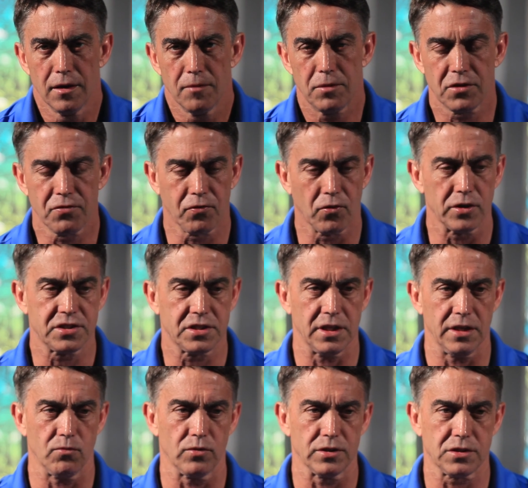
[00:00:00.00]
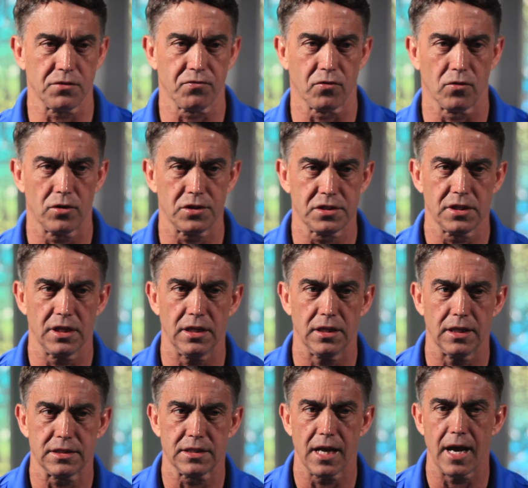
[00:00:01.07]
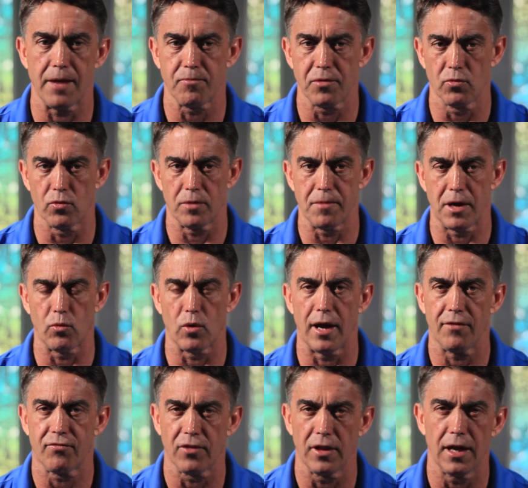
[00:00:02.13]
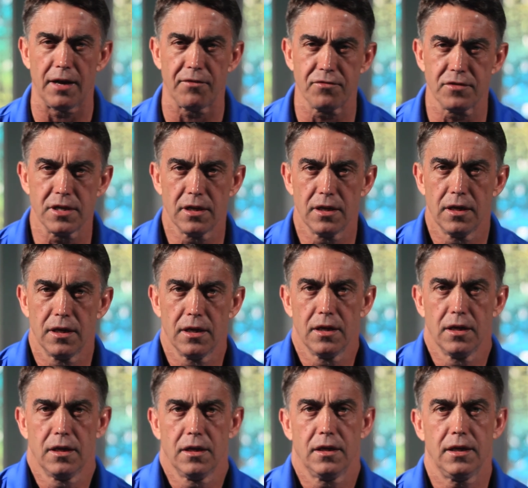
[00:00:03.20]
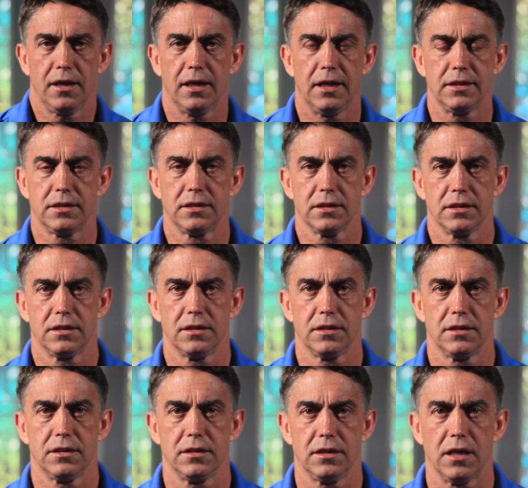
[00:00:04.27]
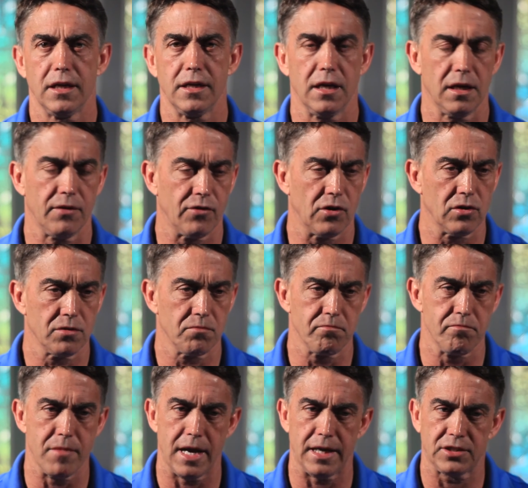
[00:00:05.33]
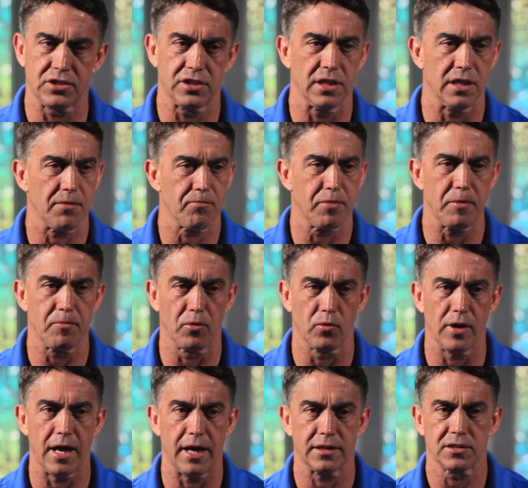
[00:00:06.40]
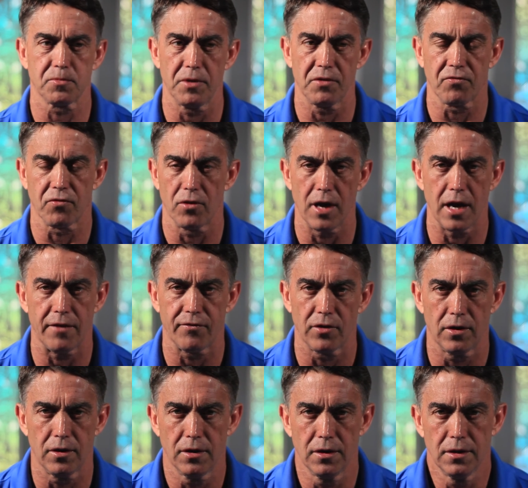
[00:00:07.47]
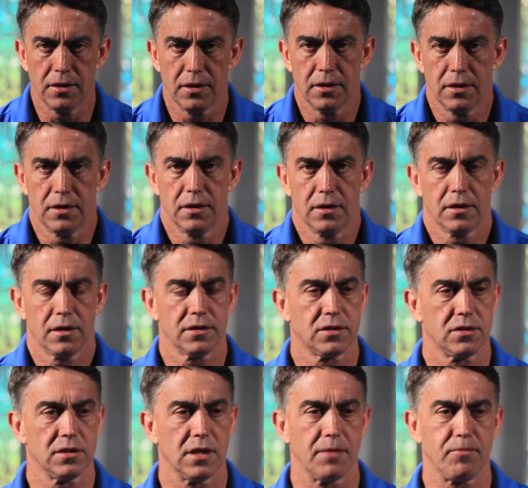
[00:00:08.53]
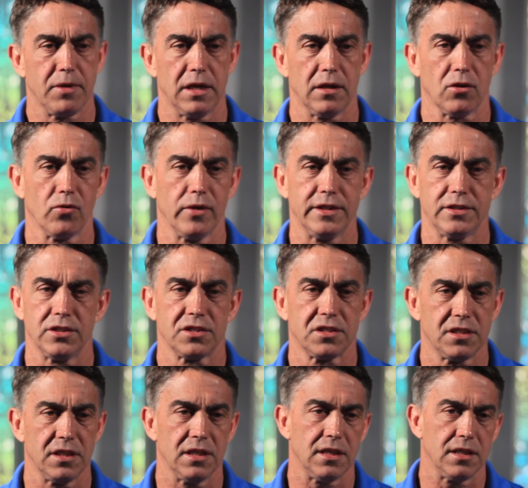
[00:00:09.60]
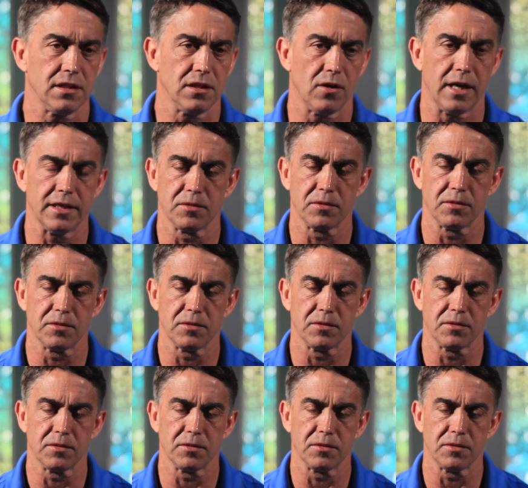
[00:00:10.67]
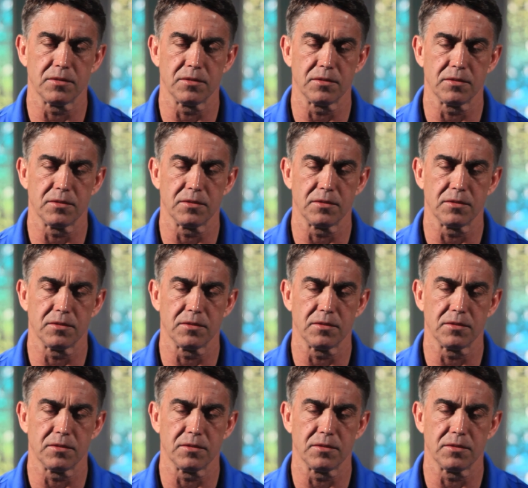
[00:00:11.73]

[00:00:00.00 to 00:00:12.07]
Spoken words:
But the 4th scene was the 4th scene that's happened where my wife left. And I never mentioned it. People would ask me forever, because there's not been egregious sin. There hasn't been a whole lot.